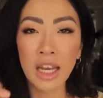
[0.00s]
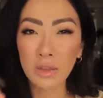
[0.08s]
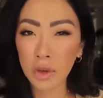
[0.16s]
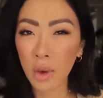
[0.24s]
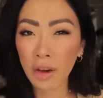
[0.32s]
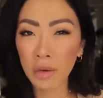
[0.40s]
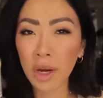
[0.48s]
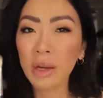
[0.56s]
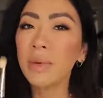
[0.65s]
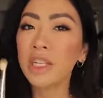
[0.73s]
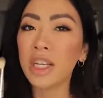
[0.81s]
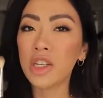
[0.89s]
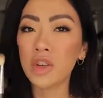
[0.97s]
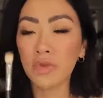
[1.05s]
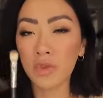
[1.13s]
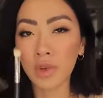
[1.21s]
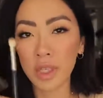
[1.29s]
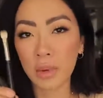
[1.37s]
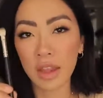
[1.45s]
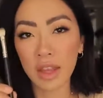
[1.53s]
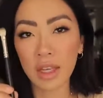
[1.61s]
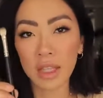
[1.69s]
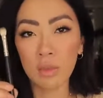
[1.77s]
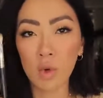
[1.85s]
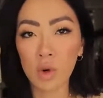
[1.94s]
If you have a recommendation for something
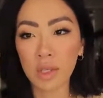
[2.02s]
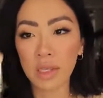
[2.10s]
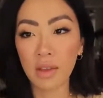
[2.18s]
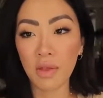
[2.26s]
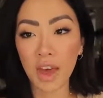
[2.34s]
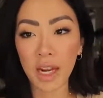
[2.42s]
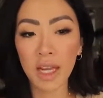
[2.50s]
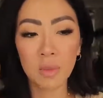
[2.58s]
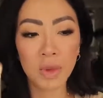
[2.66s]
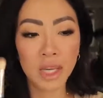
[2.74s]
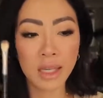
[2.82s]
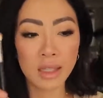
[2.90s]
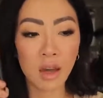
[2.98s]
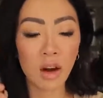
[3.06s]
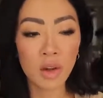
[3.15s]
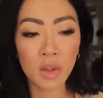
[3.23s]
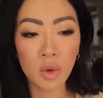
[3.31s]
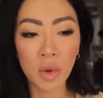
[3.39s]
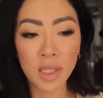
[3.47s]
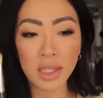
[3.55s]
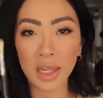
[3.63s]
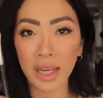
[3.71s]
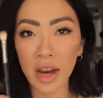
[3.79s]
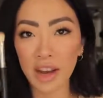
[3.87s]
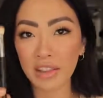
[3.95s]
that's more synthetic, because all the ones
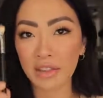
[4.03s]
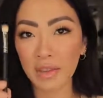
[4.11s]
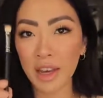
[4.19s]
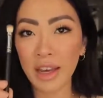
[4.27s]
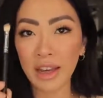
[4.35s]
that kind of